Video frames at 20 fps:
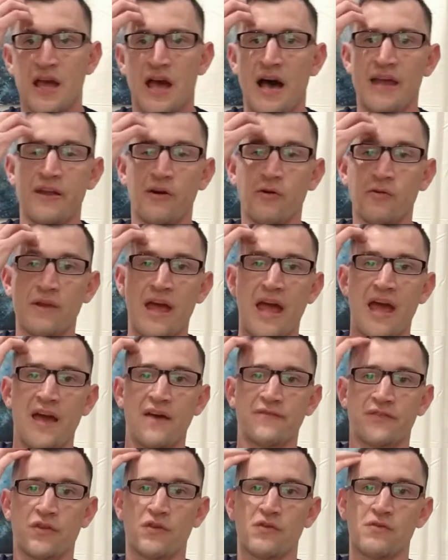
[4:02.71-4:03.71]
I don't
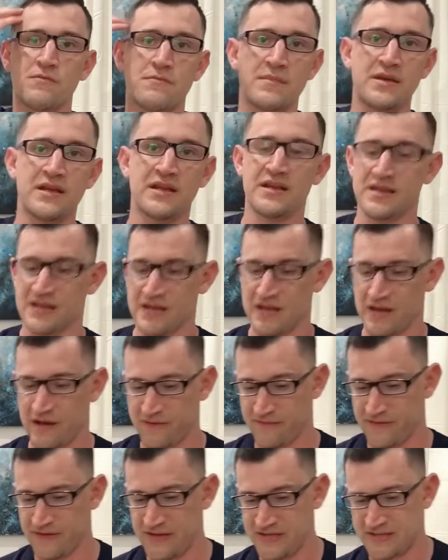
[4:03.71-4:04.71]
have too many
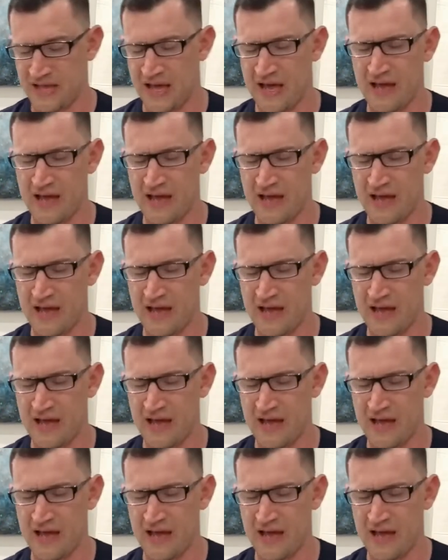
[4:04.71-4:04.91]
of these.